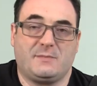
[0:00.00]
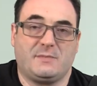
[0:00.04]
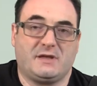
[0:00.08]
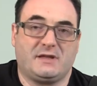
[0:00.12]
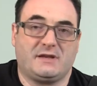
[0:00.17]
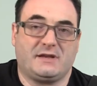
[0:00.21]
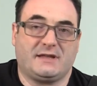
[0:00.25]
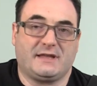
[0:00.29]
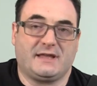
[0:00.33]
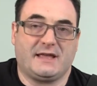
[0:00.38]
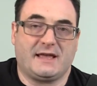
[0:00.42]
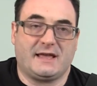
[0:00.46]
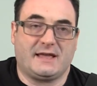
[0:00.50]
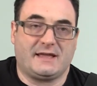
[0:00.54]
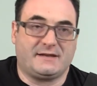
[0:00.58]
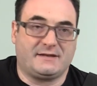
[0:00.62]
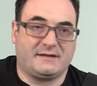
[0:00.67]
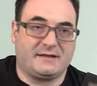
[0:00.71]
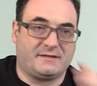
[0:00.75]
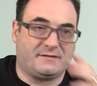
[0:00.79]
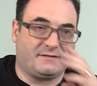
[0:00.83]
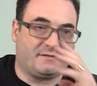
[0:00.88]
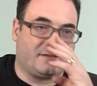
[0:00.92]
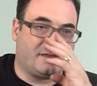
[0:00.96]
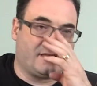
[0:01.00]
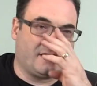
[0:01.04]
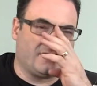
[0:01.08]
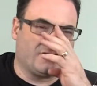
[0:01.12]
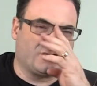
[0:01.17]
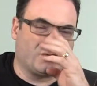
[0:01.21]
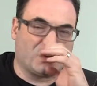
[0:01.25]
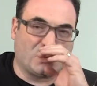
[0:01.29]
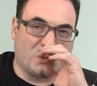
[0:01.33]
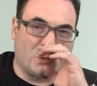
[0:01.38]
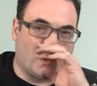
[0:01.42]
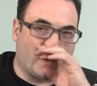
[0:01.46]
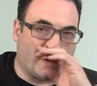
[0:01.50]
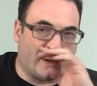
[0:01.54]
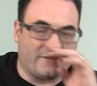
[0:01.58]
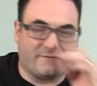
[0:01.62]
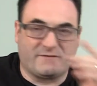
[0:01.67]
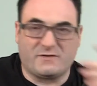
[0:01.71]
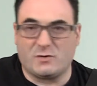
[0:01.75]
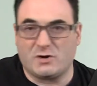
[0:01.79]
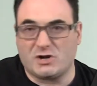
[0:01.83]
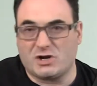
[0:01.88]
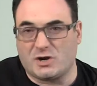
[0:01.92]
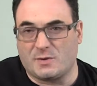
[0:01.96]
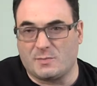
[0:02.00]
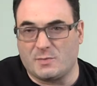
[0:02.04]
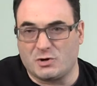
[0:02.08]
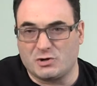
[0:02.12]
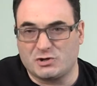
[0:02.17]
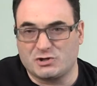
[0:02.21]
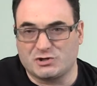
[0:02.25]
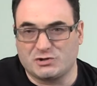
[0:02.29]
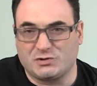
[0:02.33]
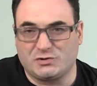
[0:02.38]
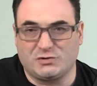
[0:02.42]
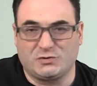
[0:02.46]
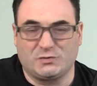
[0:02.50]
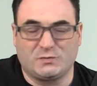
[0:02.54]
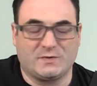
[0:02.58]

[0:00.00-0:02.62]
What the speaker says: in again and things were going very commercial